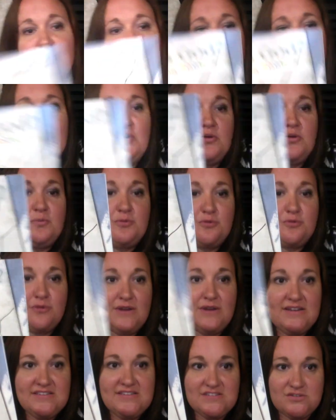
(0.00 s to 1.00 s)
little
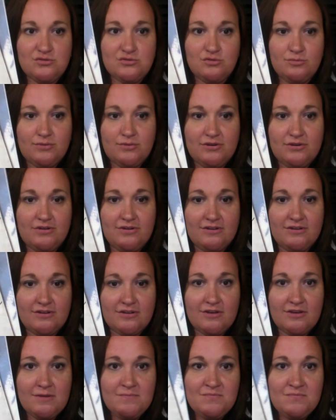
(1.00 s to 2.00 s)
preschool book
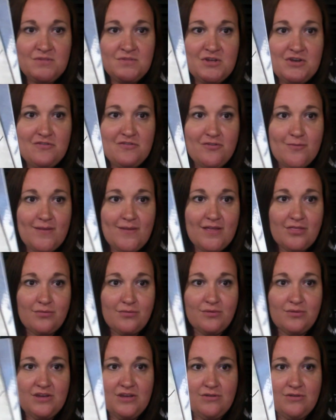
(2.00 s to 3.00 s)
for my
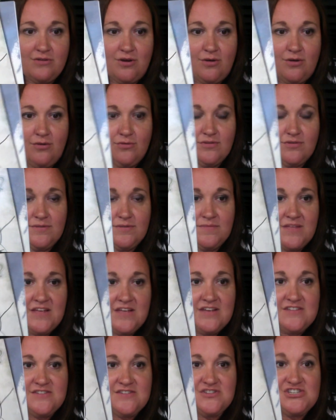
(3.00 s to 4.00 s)
3-year-old,
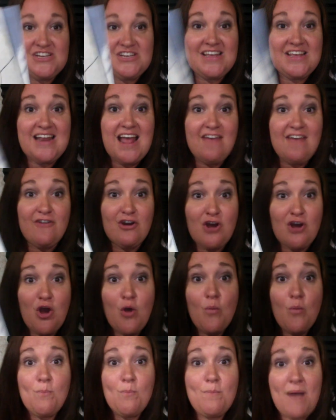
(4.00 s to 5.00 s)
so she can have her
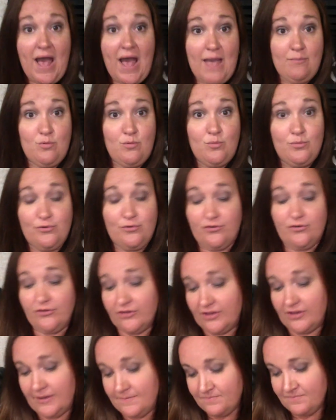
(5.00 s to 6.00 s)
own Bible book.
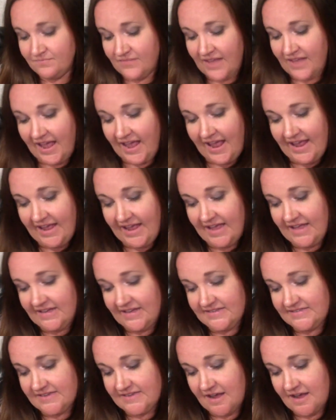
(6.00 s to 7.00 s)

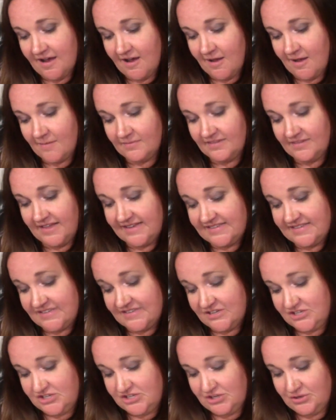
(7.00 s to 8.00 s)
And
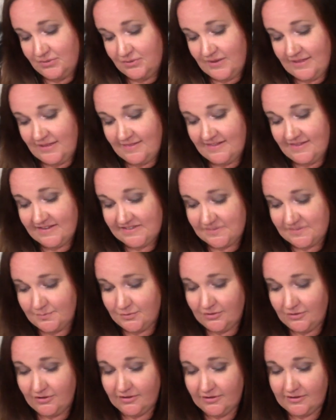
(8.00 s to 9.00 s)
lesson 2 in this
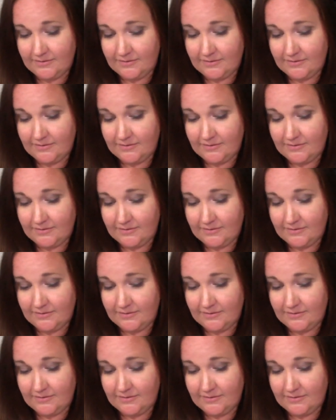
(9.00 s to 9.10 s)
book